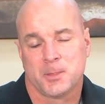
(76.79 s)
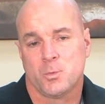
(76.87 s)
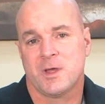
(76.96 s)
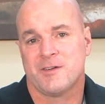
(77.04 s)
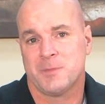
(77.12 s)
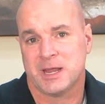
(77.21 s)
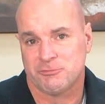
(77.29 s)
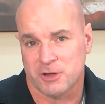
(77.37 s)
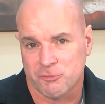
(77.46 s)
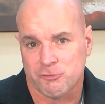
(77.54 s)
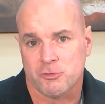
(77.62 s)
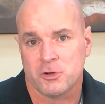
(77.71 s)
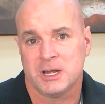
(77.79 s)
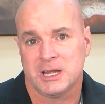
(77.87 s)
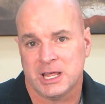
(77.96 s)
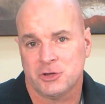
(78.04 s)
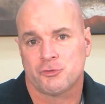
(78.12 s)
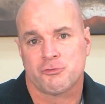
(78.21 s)
We have made
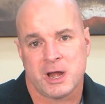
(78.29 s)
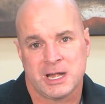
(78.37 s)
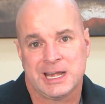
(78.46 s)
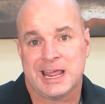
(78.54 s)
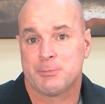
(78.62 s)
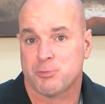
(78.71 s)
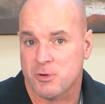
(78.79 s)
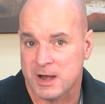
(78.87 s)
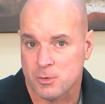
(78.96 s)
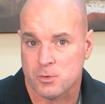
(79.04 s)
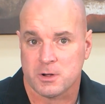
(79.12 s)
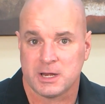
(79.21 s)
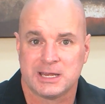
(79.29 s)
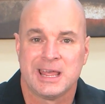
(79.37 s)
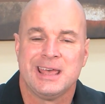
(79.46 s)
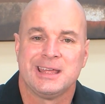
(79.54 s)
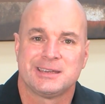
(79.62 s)
recruiting and training a priority,